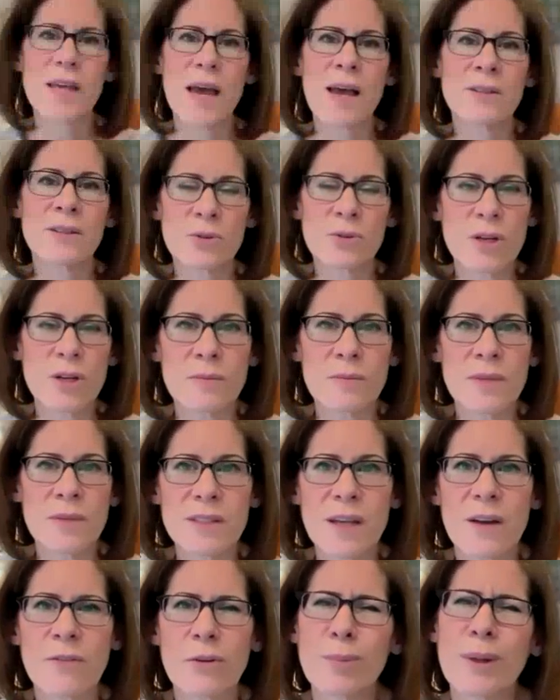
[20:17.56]
Tax
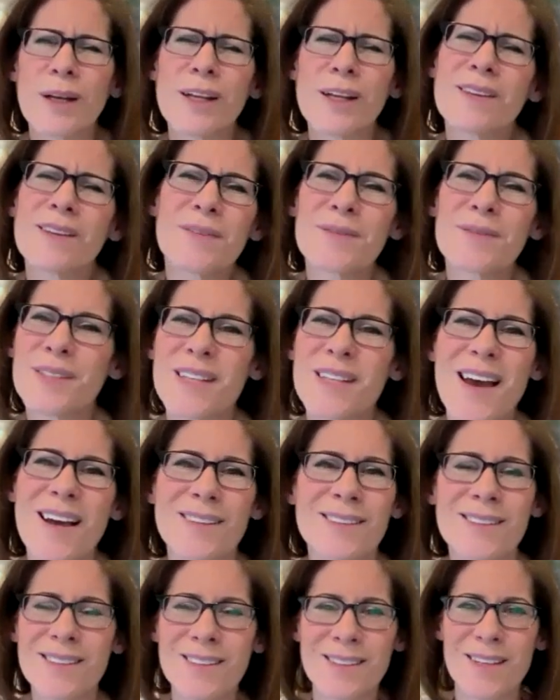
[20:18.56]
treatments, everybody loves
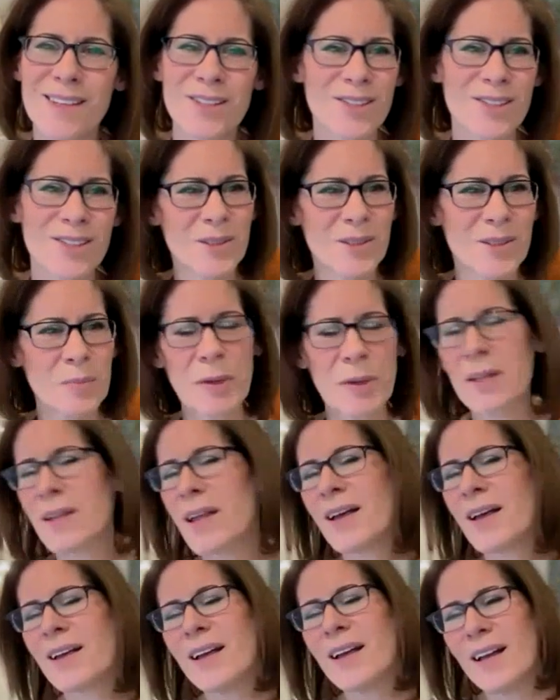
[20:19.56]
tax discussions,
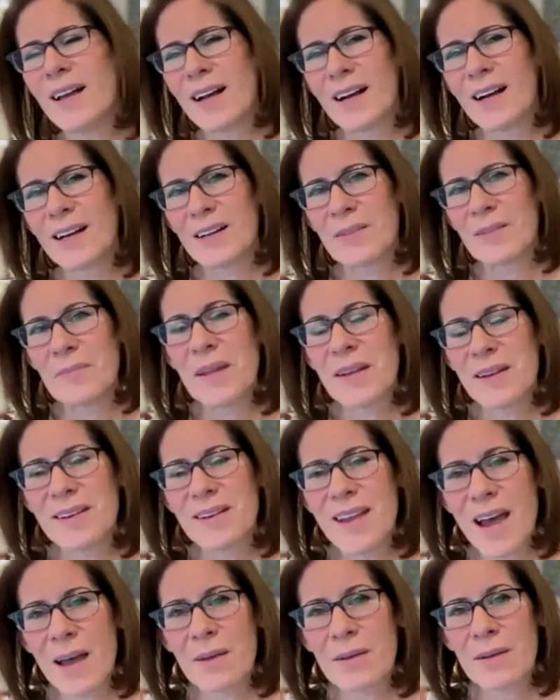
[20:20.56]
but
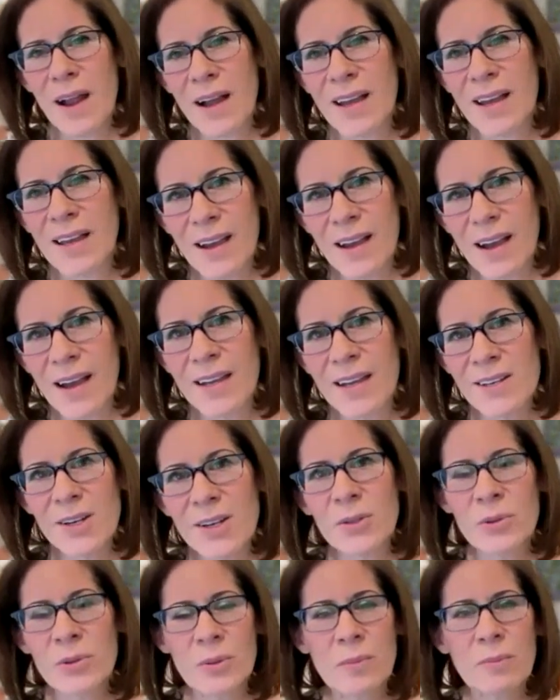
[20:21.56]
not I
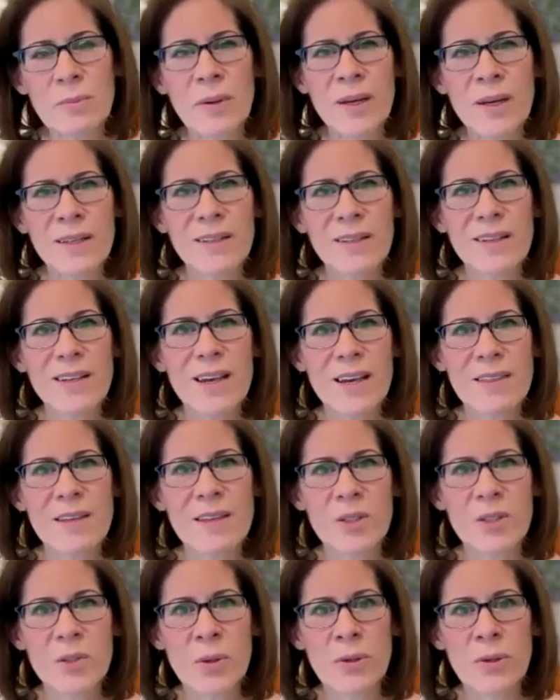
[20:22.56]
don't, but I
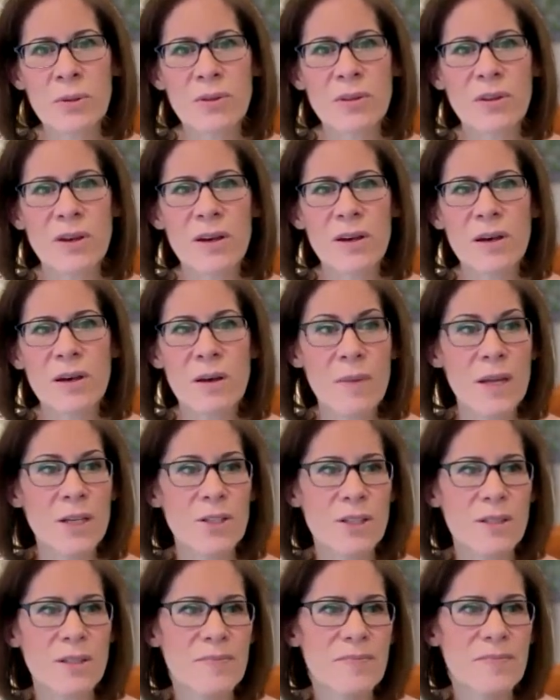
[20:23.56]
think it's worth a
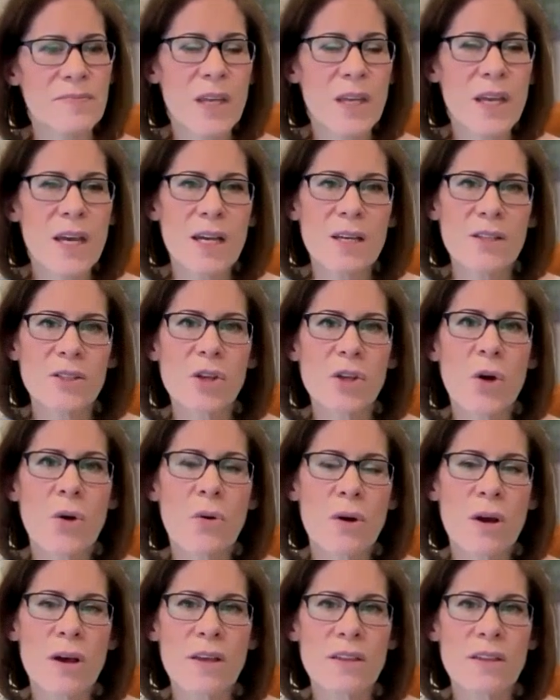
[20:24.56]
mention.
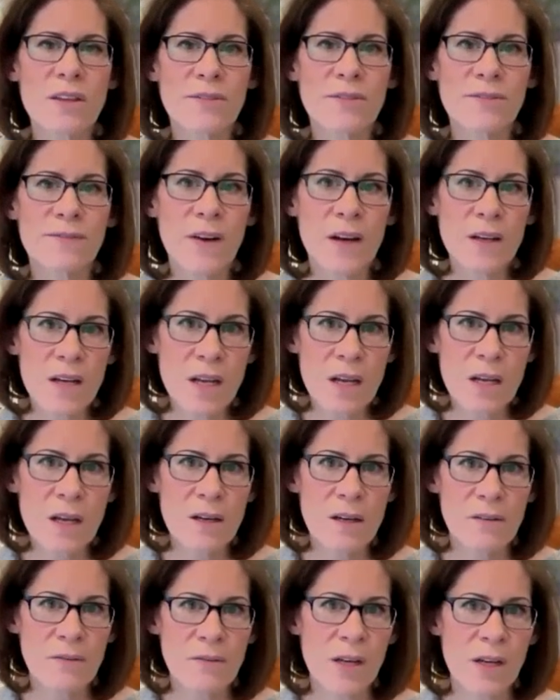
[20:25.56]
So the
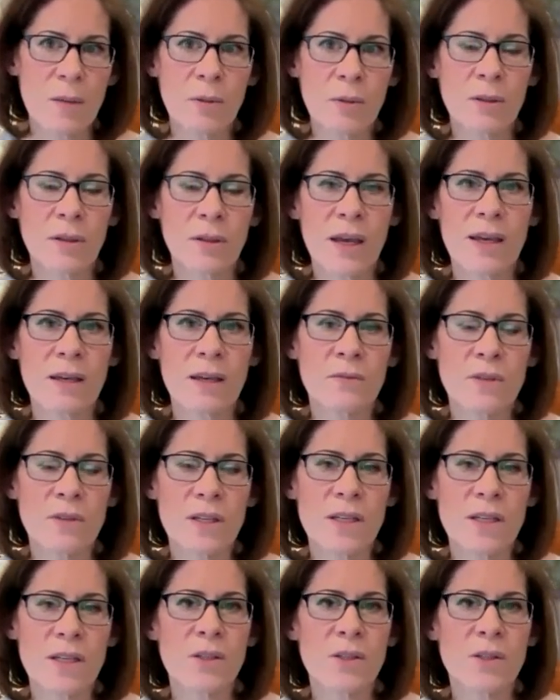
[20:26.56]
funding of an ABLE account
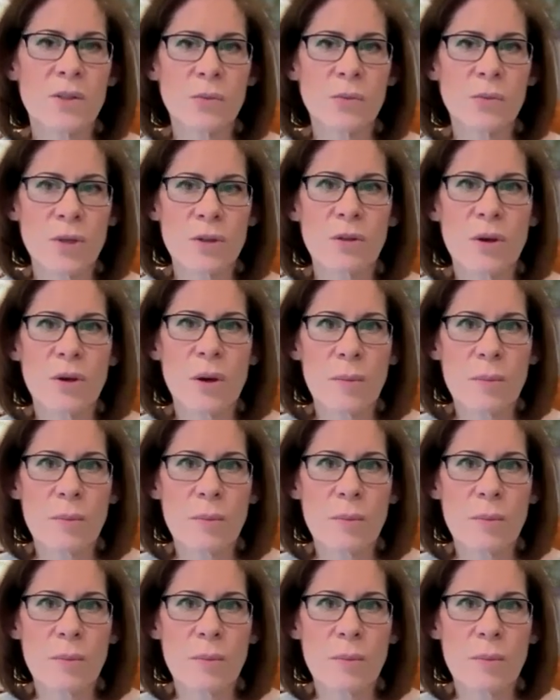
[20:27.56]
is with